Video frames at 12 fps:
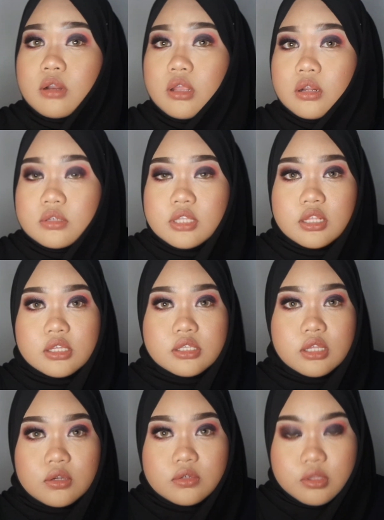I look like
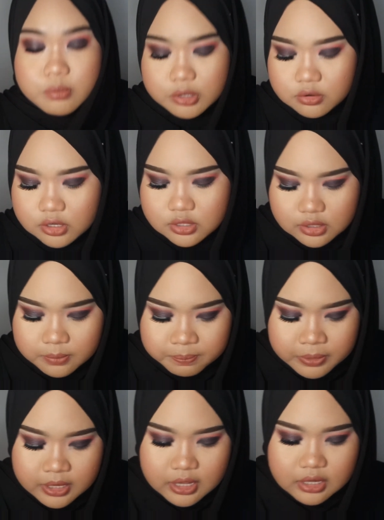this, it looks a bit crazy.
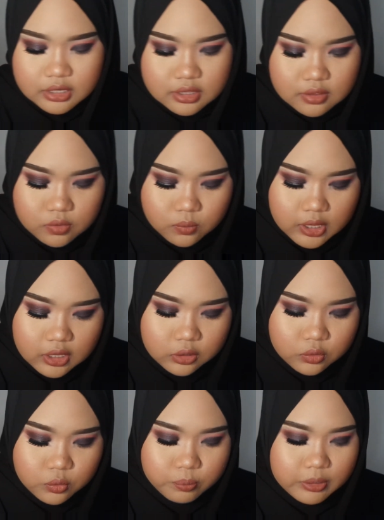This is where
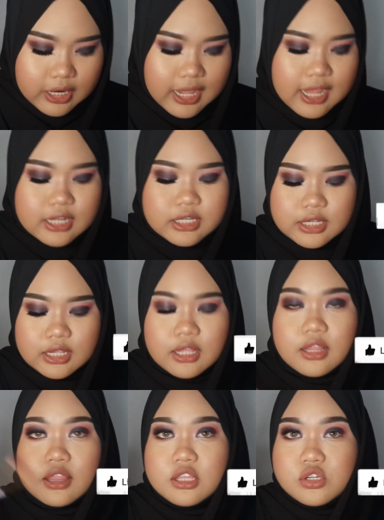you blend
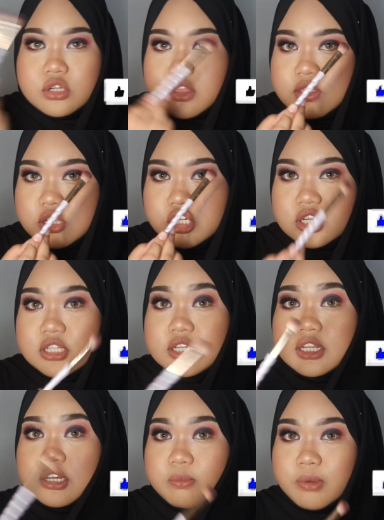the transition
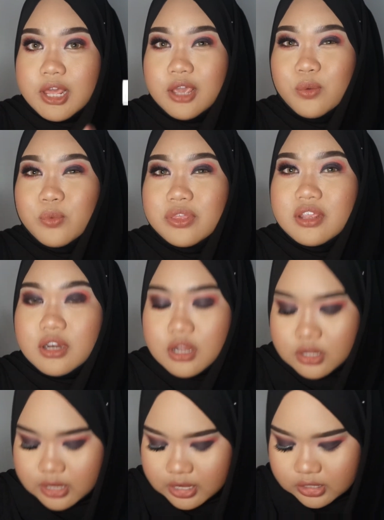and the black with
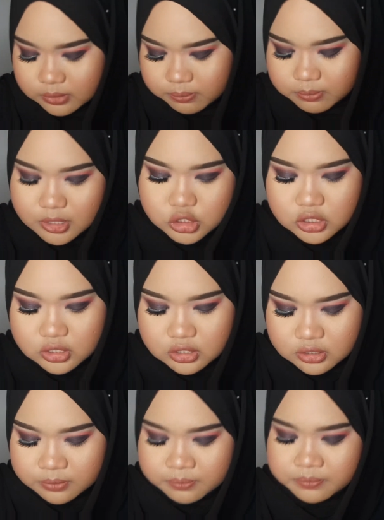another color of magic.
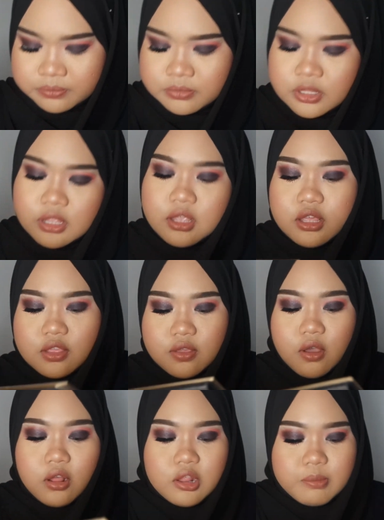
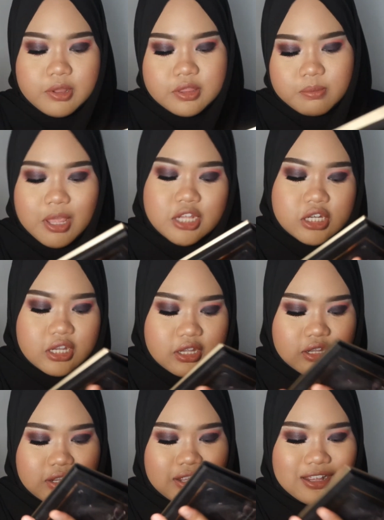It's all about the
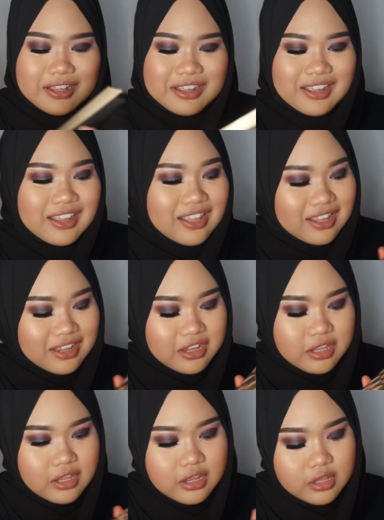magic.
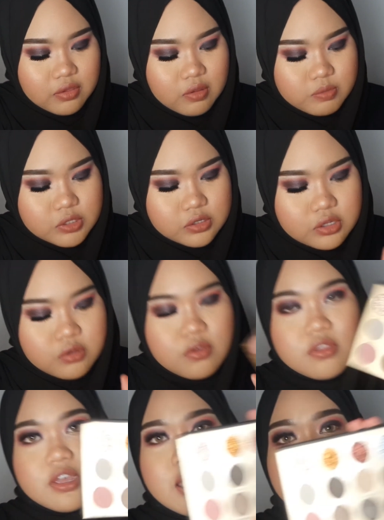So I'm just going to
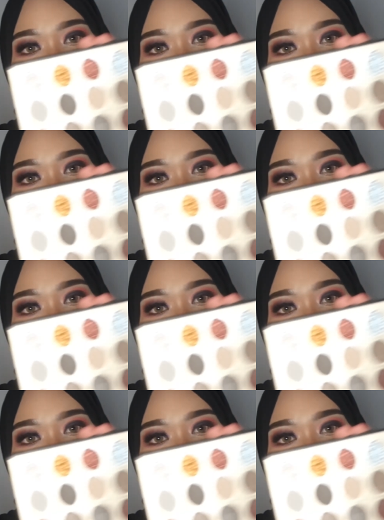use the